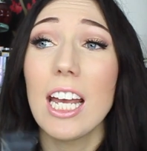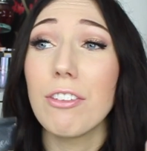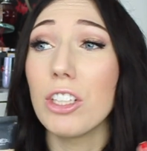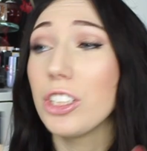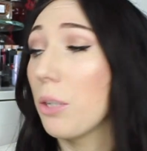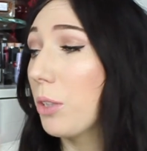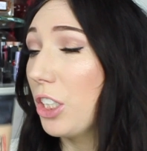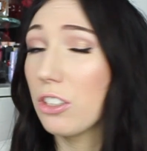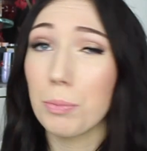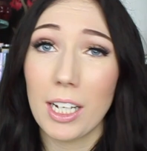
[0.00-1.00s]
if I don't want
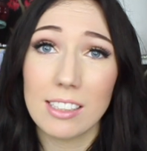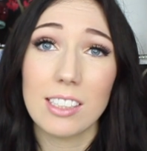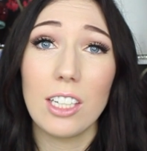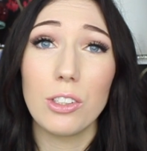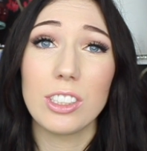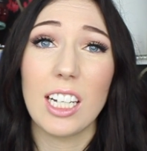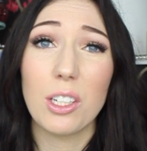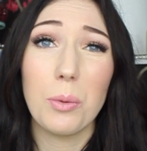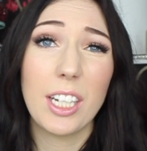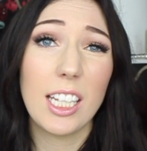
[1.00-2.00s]
to use my Estee Lauder
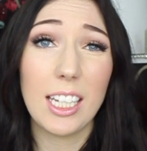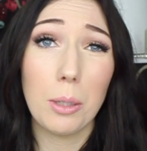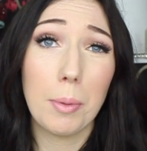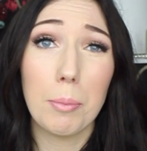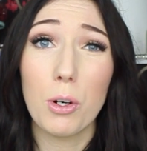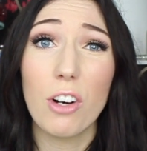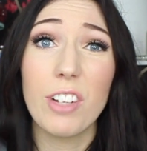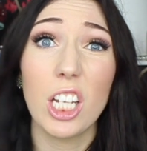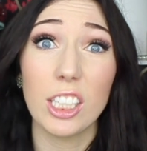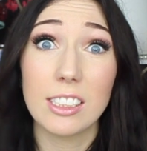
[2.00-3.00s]
and I want a little bit more of
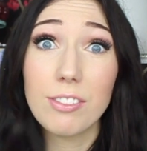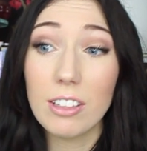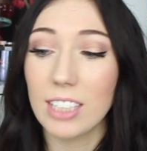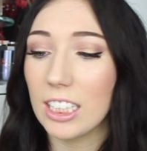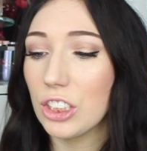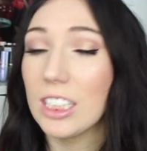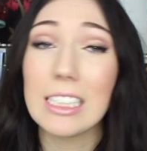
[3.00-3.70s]
a lighter foundation.